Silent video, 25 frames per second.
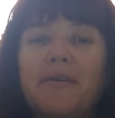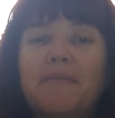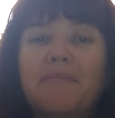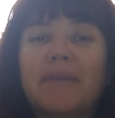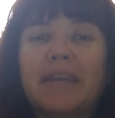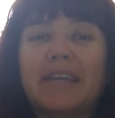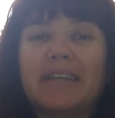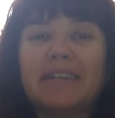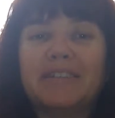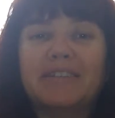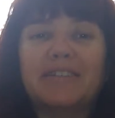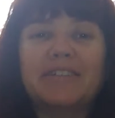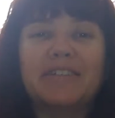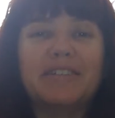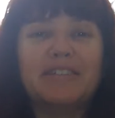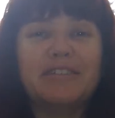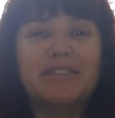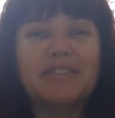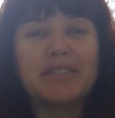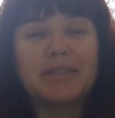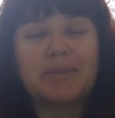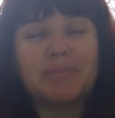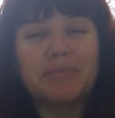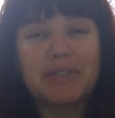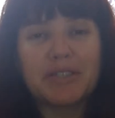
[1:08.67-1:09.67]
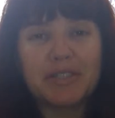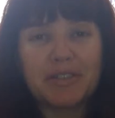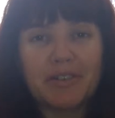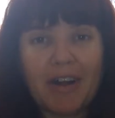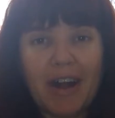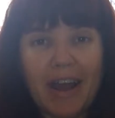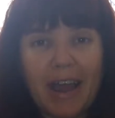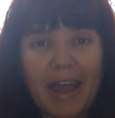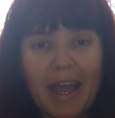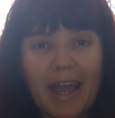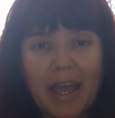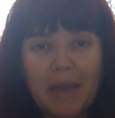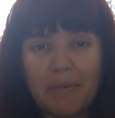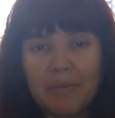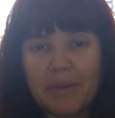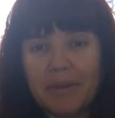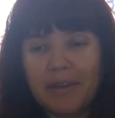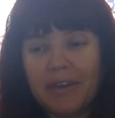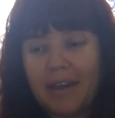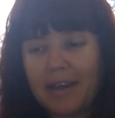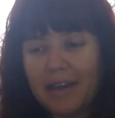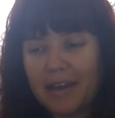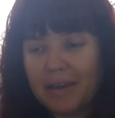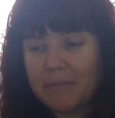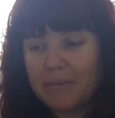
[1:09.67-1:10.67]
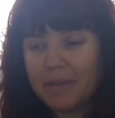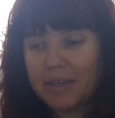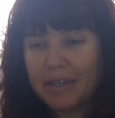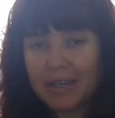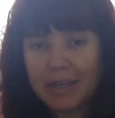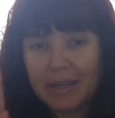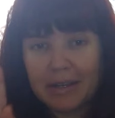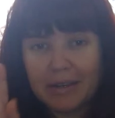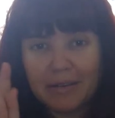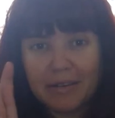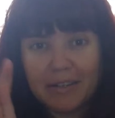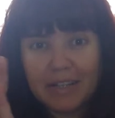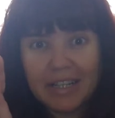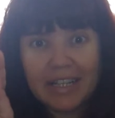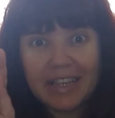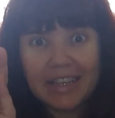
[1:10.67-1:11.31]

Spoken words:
Make sure you subscribe. You can